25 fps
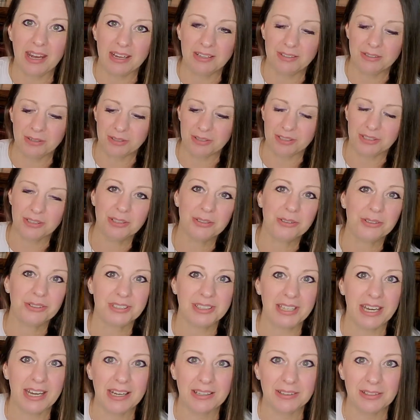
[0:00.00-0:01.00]
And there's a little
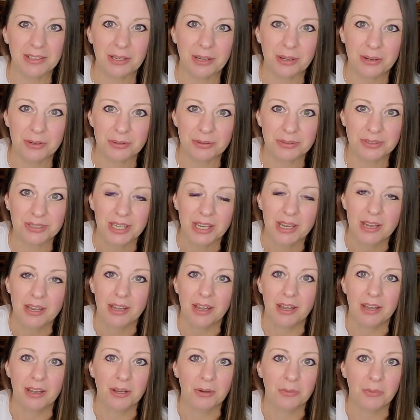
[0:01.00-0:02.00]
saying that goes,
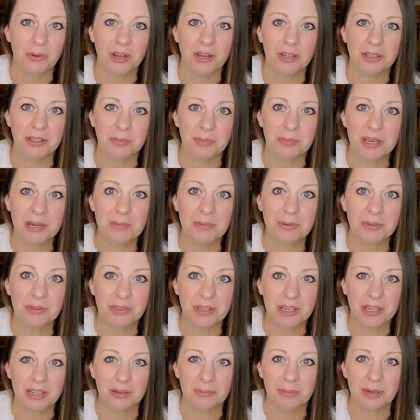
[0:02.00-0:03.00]
uh, what other people
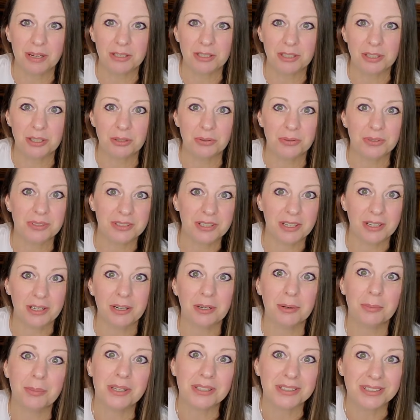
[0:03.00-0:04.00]
think about you is none of
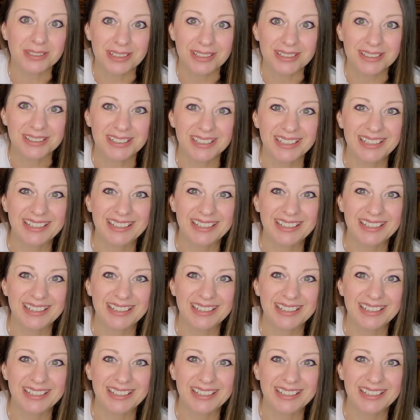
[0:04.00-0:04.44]
your business.